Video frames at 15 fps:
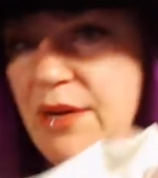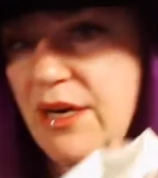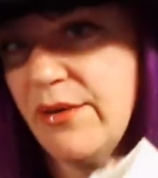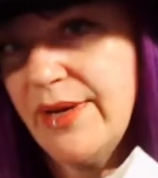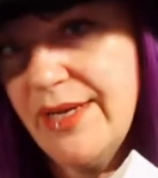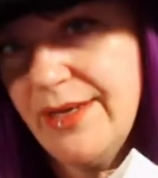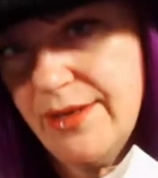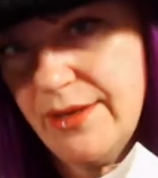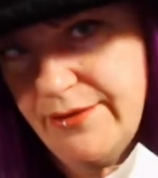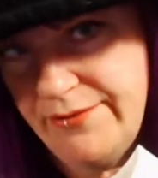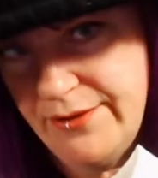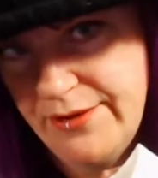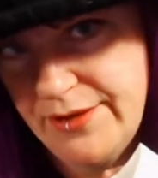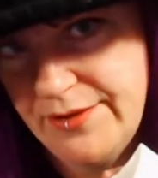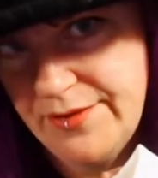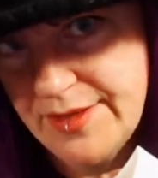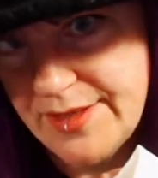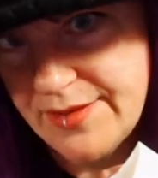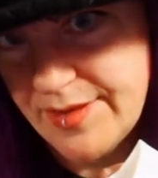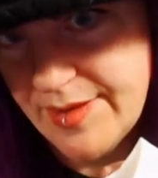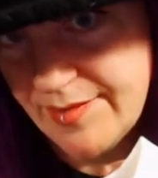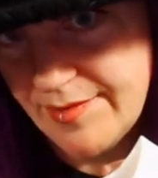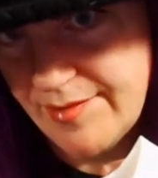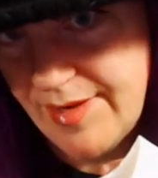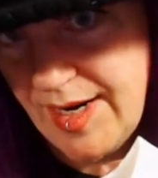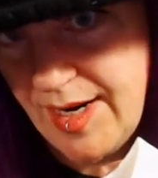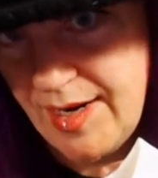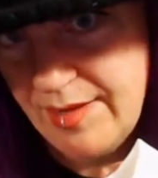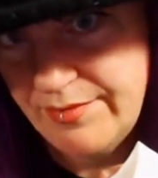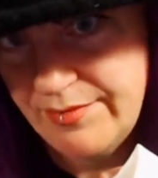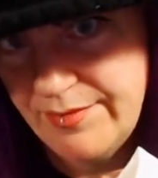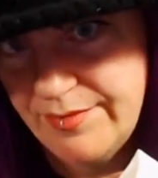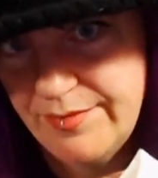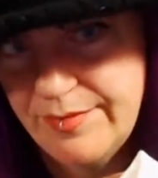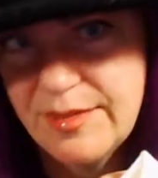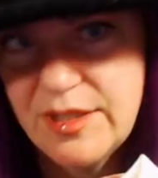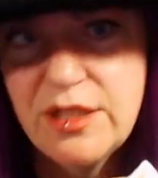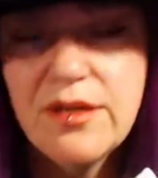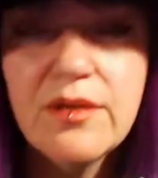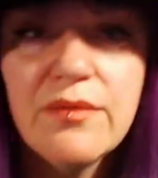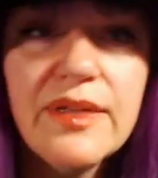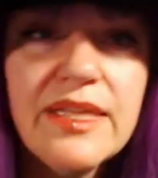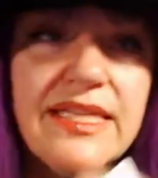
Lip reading: go ahead and autofocus for this one. So you can really